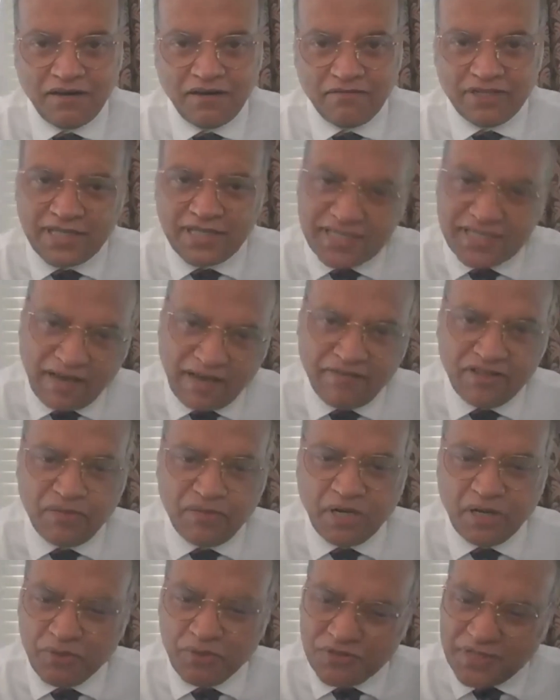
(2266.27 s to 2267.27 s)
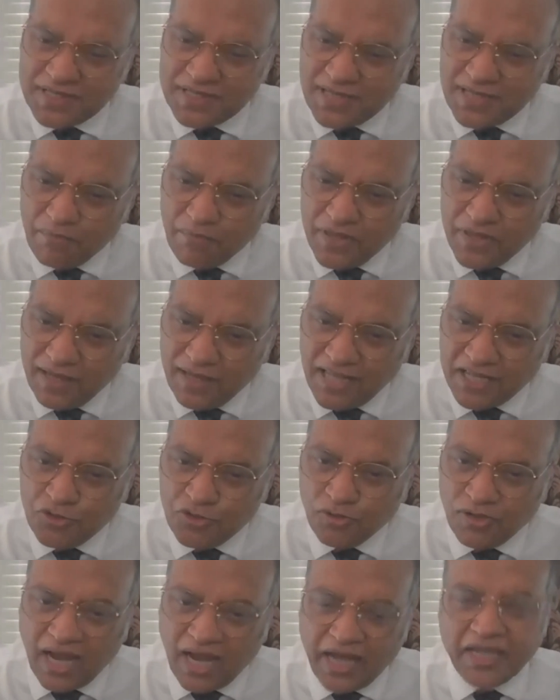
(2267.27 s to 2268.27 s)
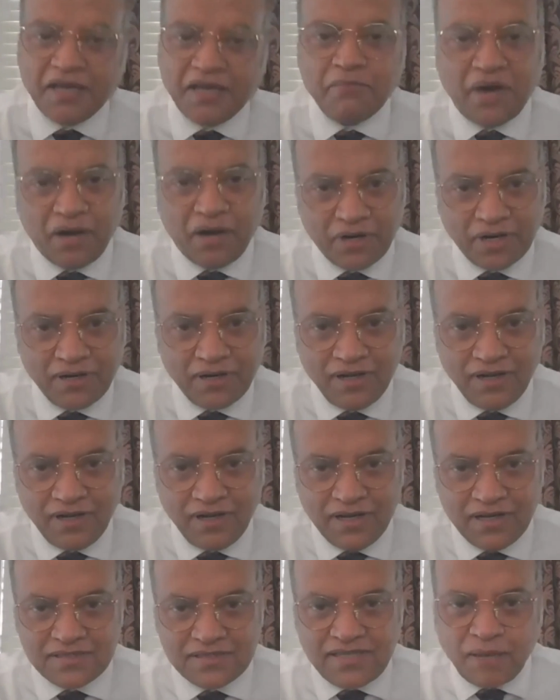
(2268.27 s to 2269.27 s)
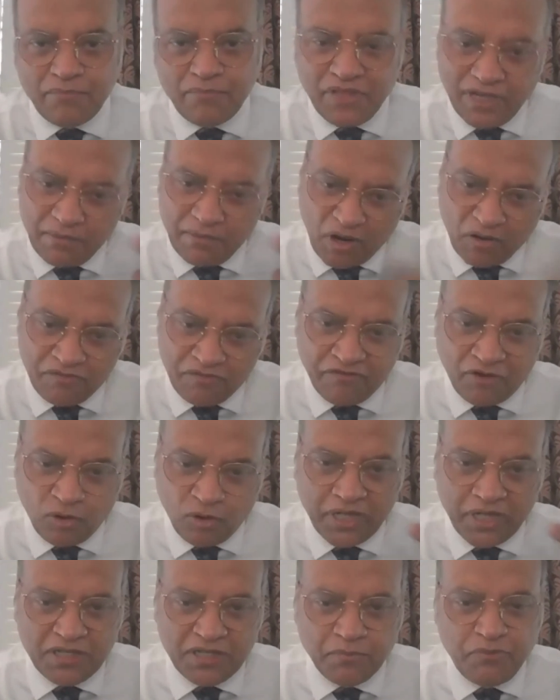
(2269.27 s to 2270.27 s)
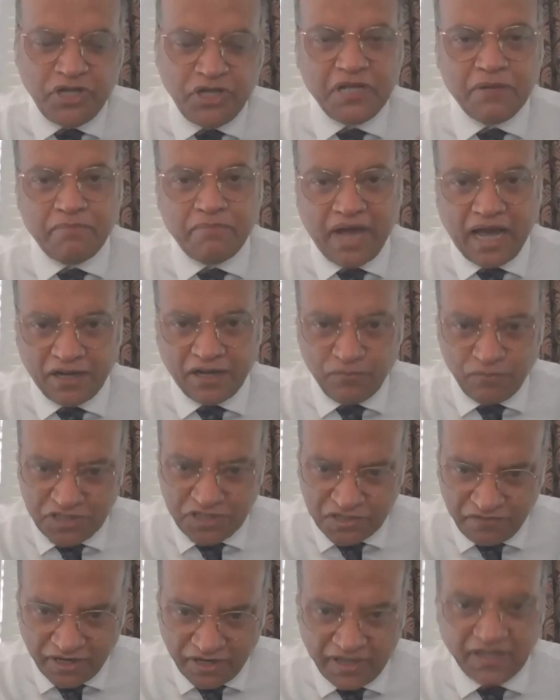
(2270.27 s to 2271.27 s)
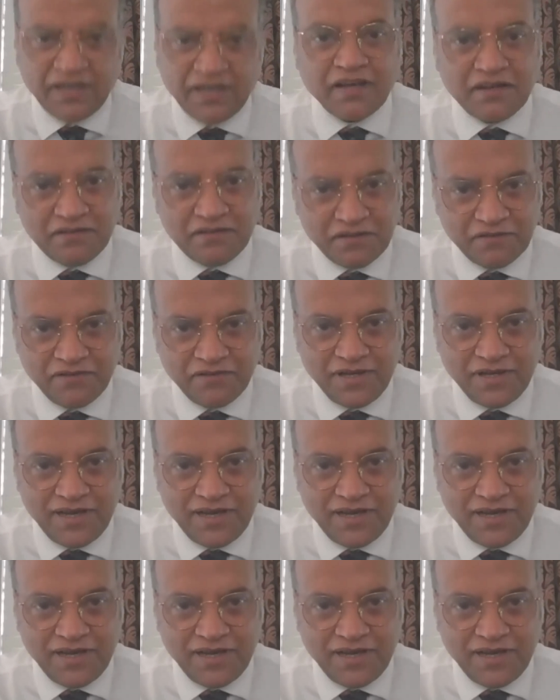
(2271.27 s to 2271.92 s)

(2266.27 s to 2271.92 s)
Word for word: for the seventh minute, because there's something that you like about it something about following the breeding pattern which is very addictive.